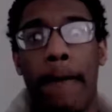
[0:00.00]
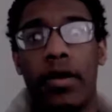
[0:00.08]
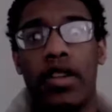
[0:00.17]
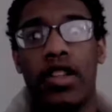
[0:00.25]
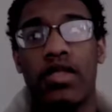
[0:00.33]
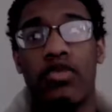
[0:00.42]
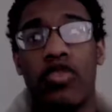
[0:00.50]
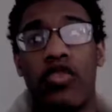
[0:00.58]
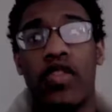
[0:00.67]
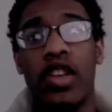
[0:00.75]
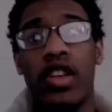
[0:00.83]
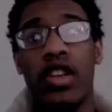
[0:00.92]
this
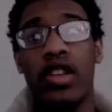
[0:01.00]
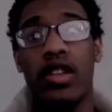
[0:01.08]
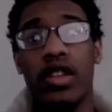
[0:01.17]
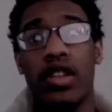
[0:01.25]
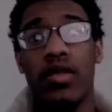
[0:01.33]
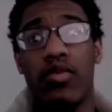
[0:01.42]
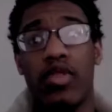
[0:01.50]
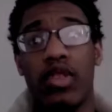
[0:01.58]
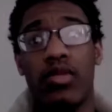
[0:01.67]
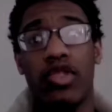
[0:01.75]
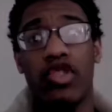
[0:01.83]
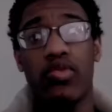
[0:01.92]
movie
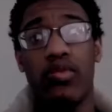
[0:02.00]
pretty much